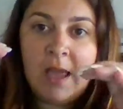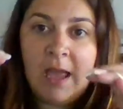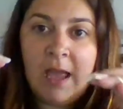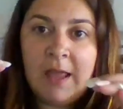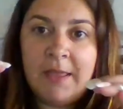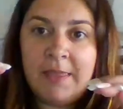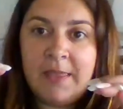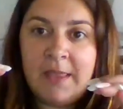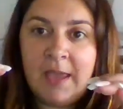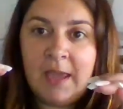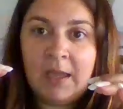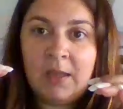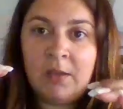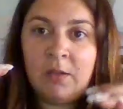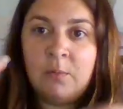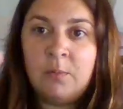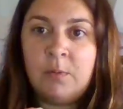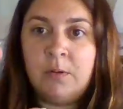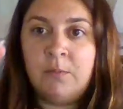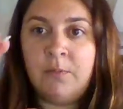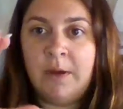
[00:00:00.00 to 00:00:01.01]
And that you
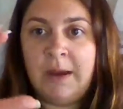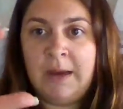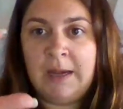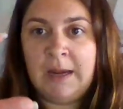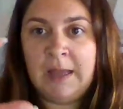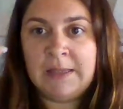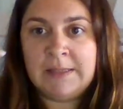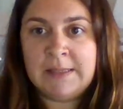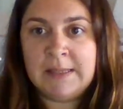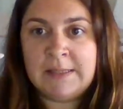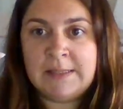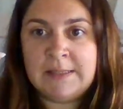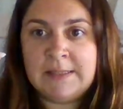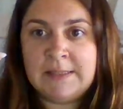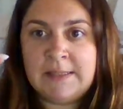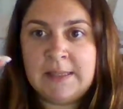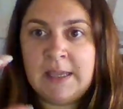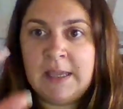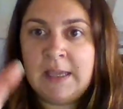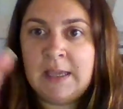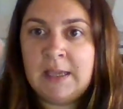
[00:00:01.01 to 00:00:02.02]
would write as a
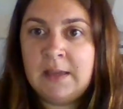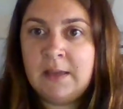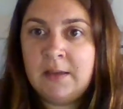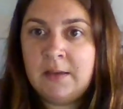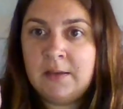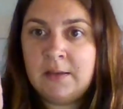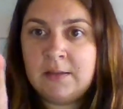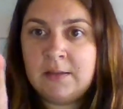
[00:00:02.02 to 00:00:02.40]
C/C